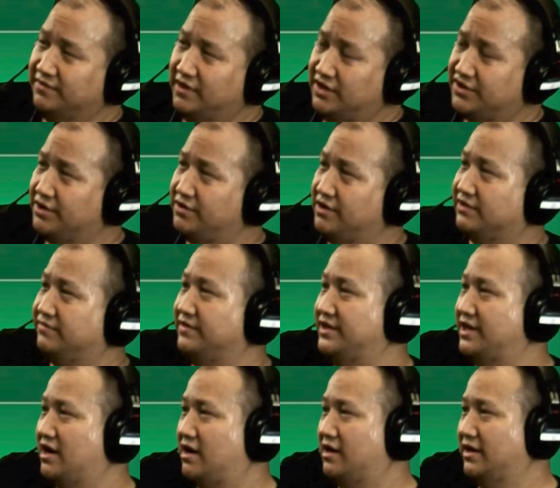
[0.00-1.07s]
Antonio
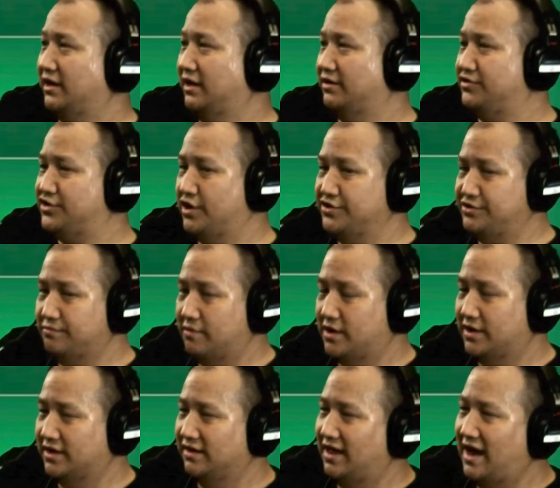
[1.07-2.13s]
Sfindiari, John
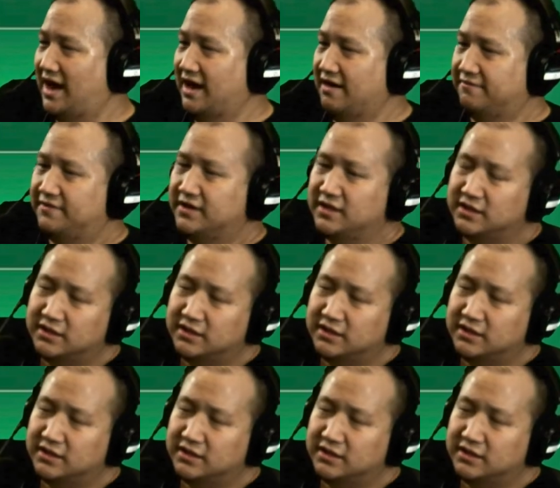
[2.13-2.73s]
Giwanda live.